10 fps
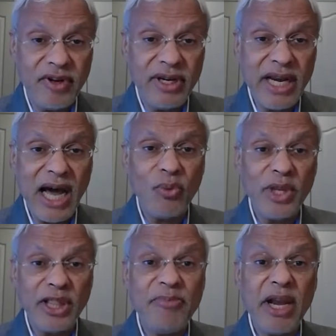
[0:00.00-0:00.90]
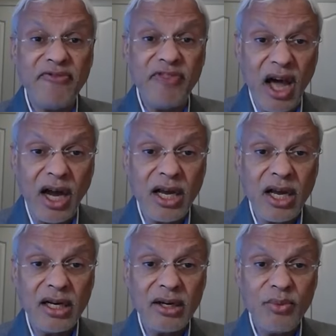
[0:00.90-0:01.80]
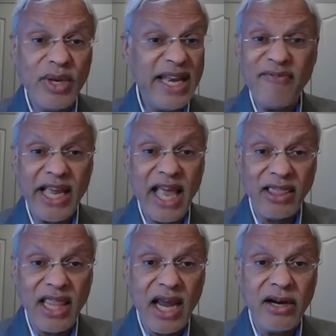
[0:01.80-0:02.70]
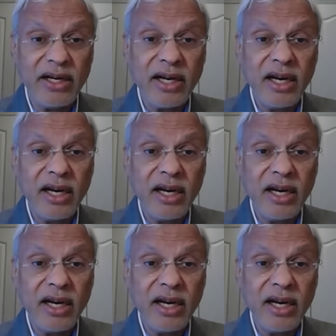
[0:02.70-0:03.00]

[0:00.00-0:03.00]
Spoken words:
Now, with a bit of luck, we'll never get there,